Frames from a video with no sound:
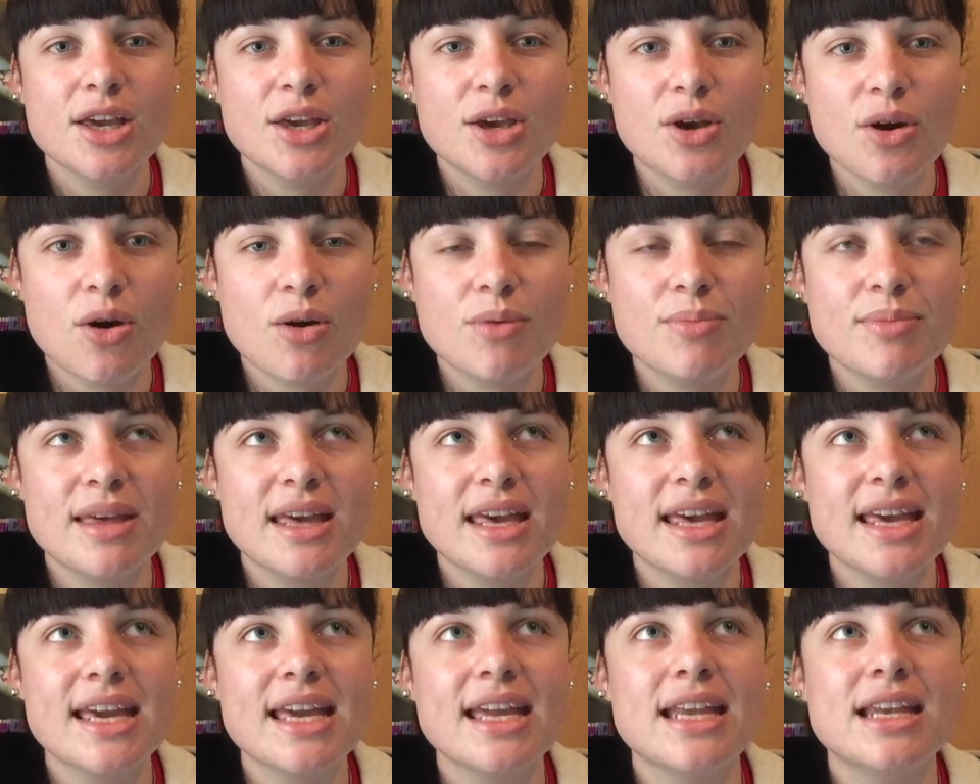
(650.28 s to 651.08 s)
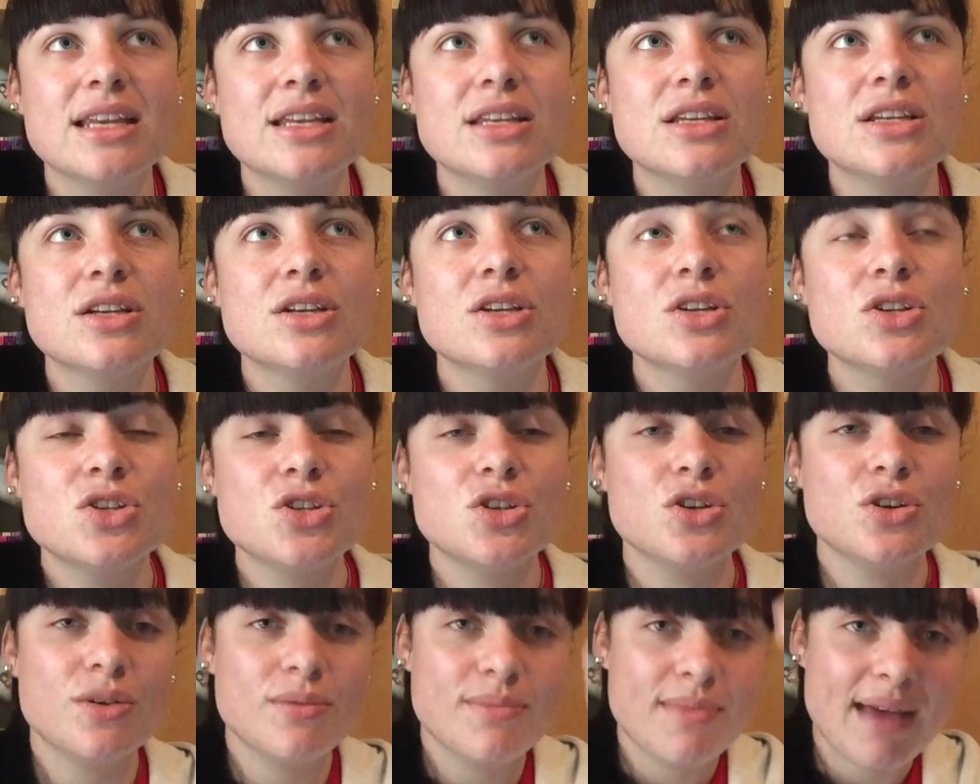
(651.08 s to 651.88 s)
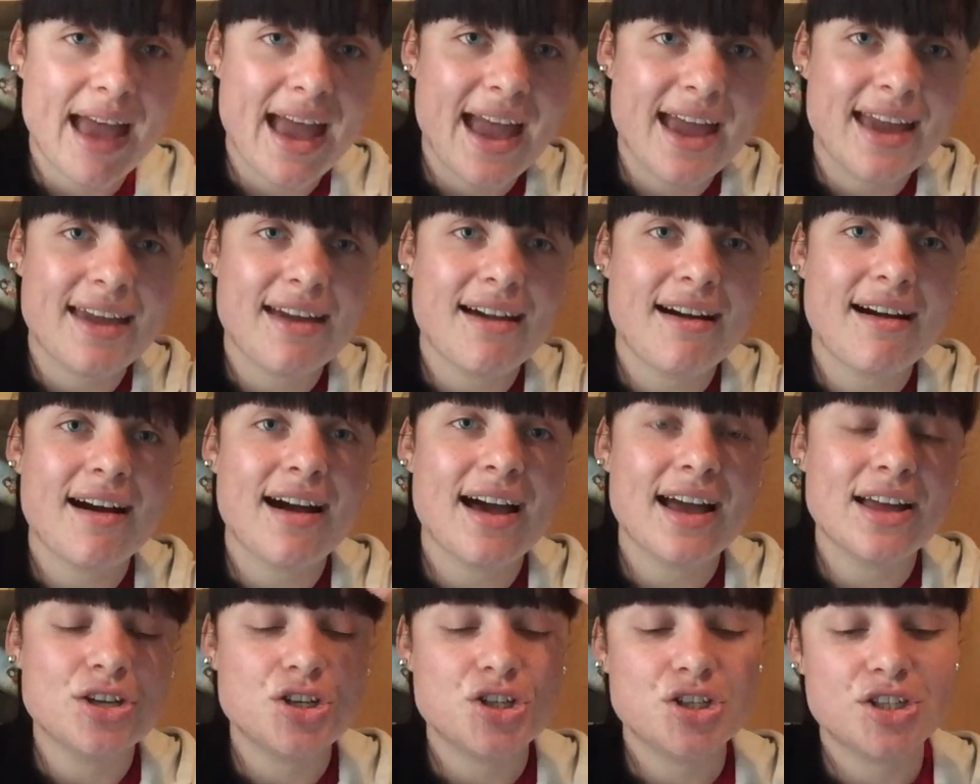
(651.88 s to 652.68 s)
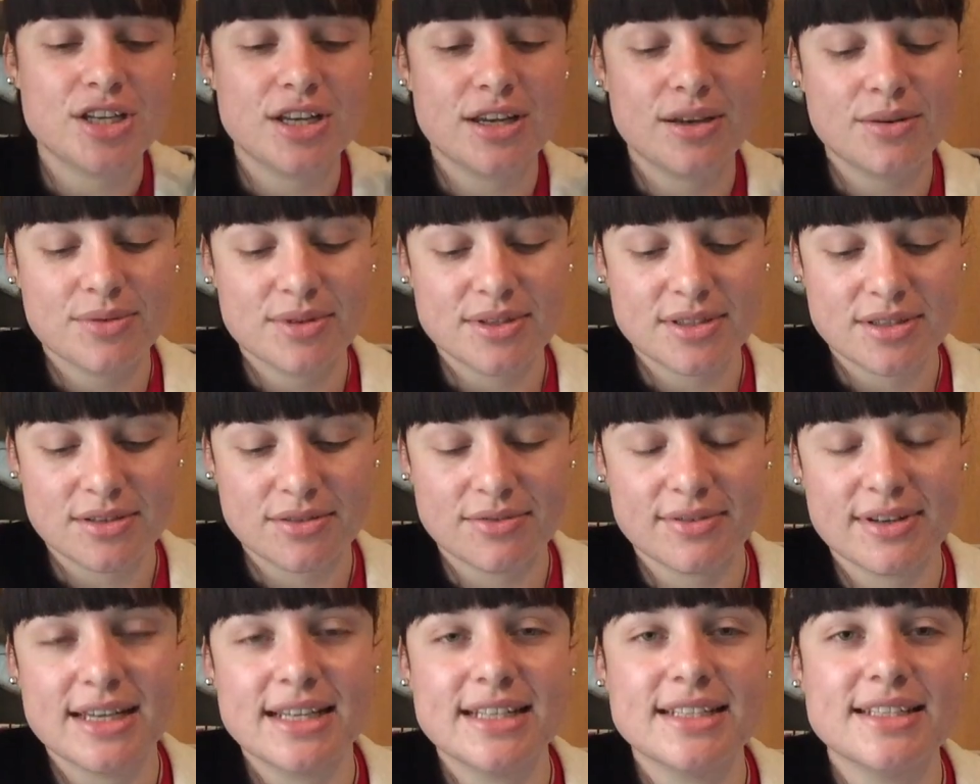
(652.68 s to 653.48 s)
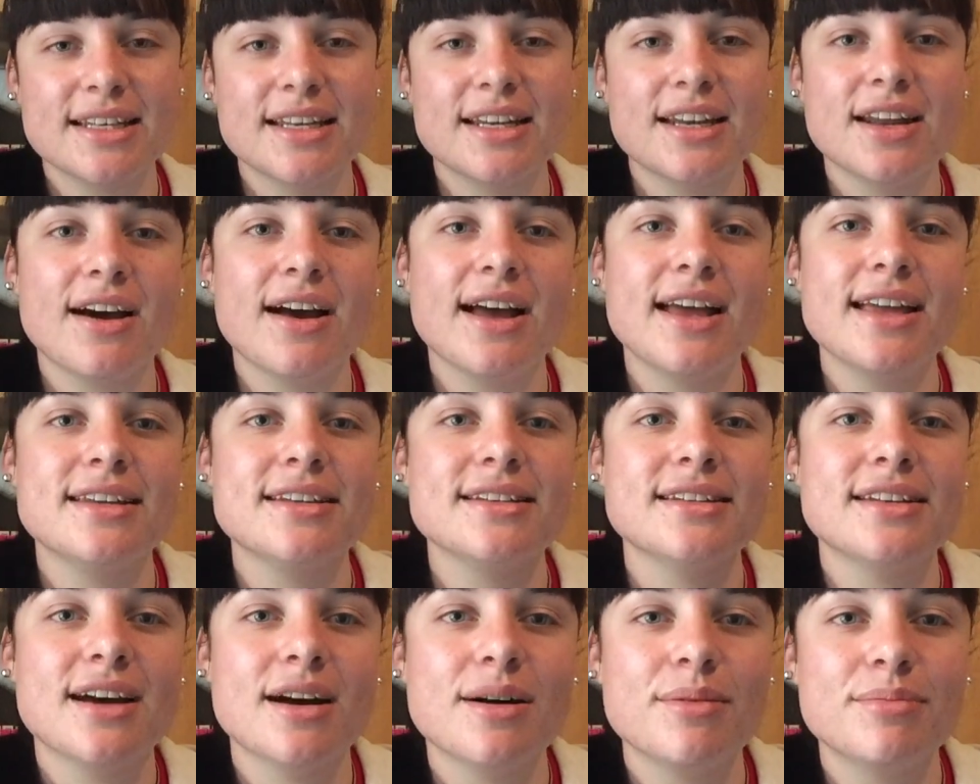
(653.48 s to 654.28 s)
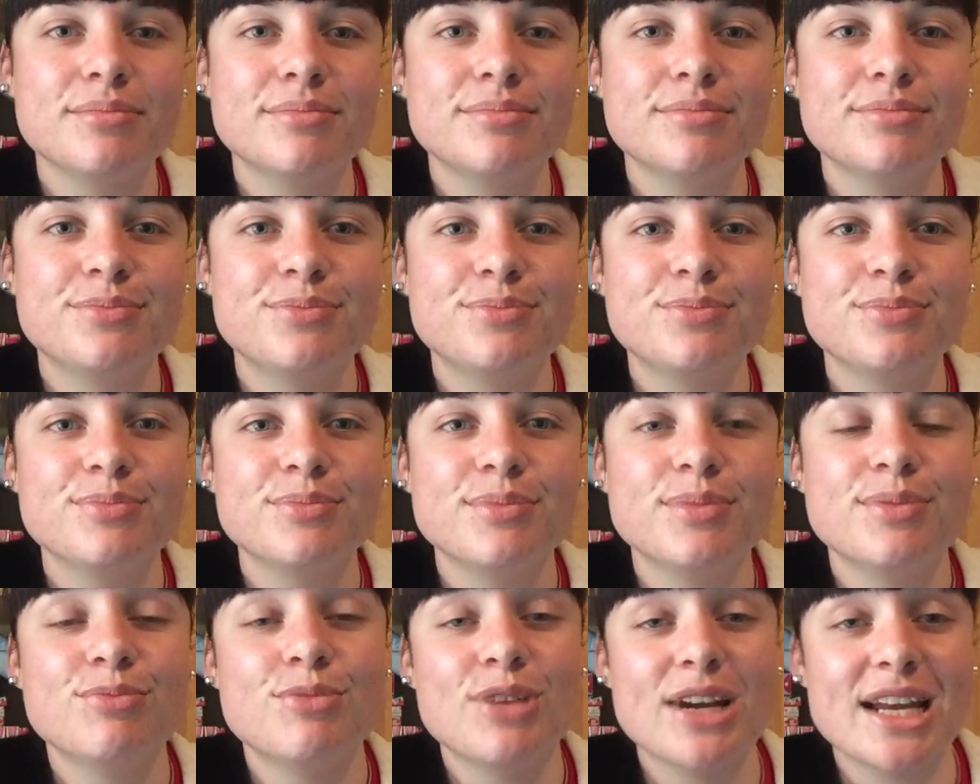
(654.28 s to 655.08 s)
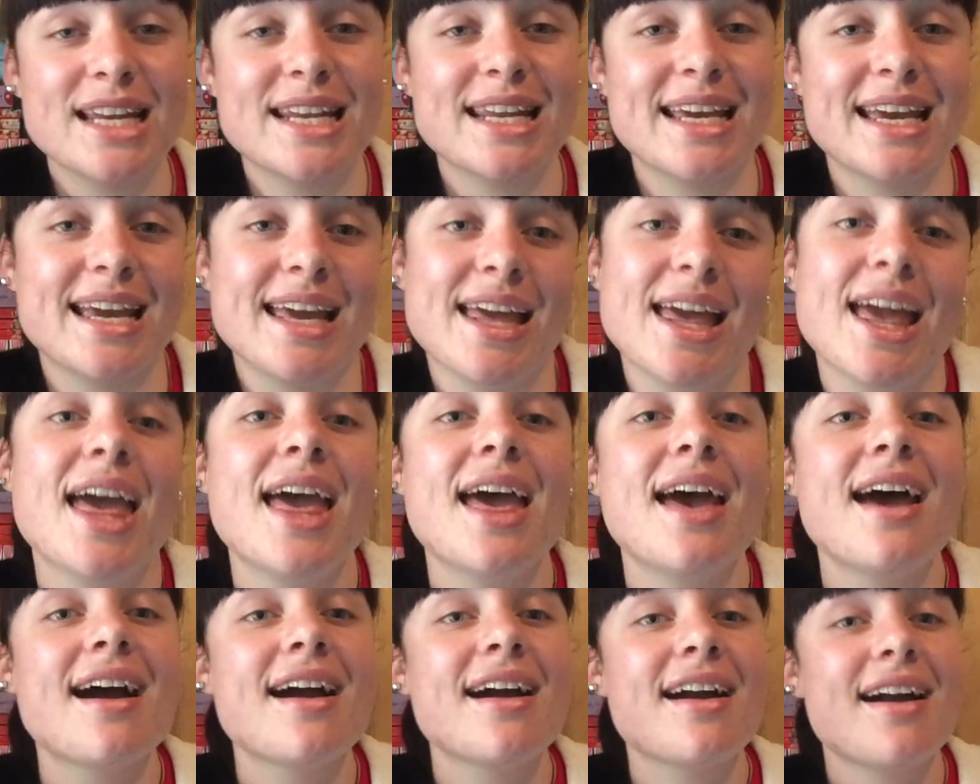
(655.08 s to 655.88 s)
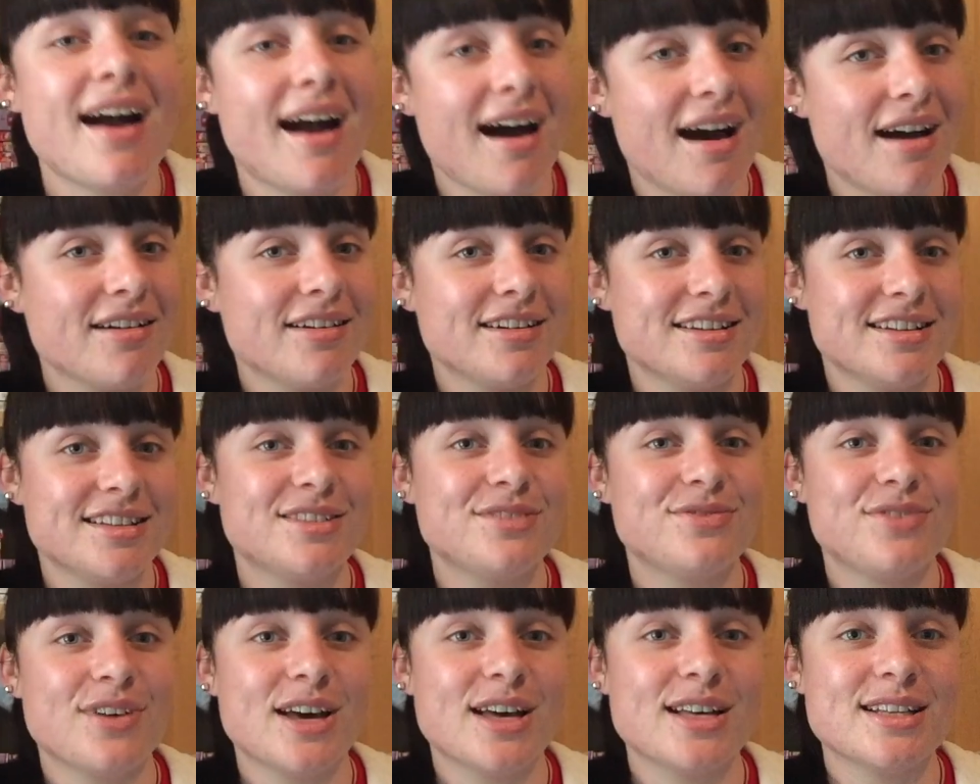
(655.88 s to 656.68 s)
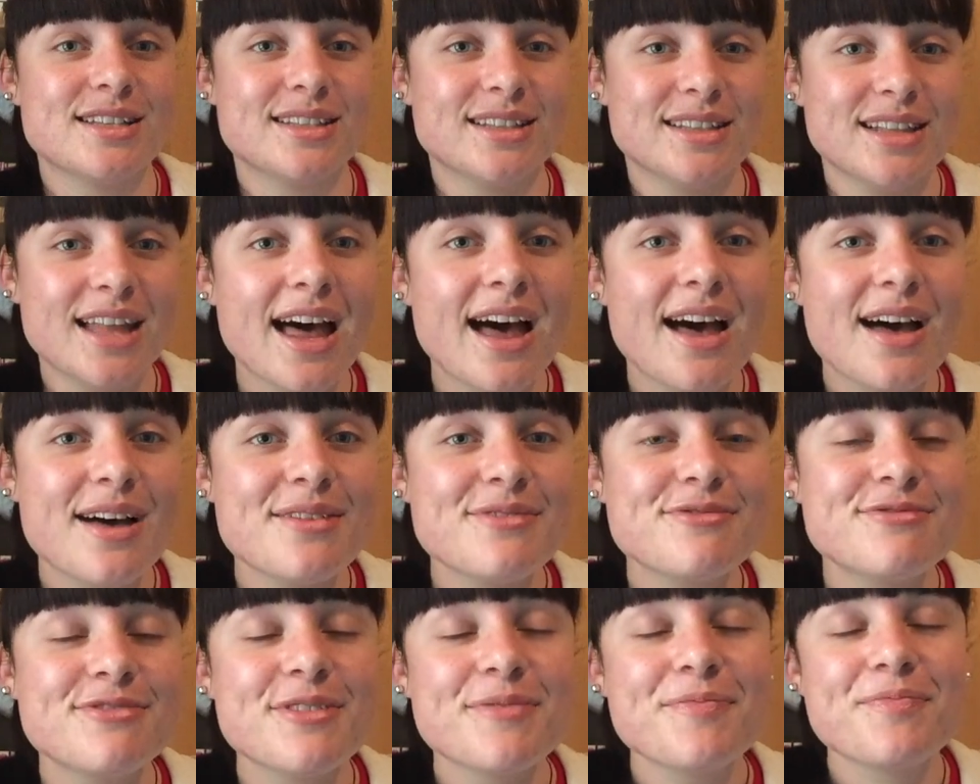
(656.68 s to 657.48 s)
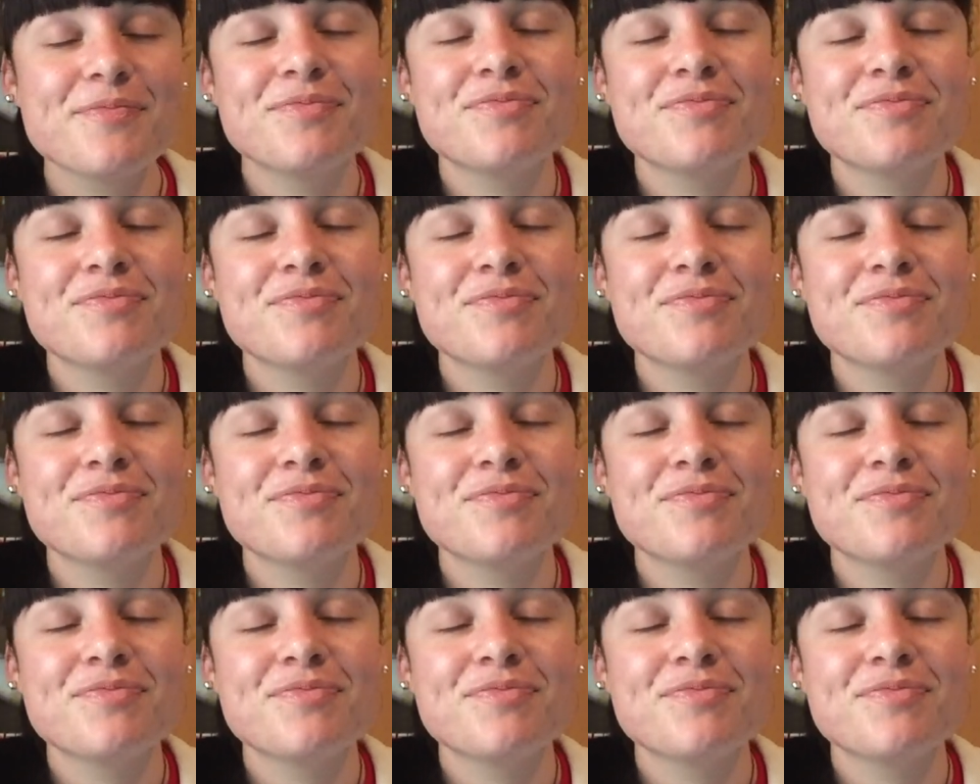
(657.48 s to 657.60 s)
got me into manga, and she was the reason I ended up reading Karen's First Love,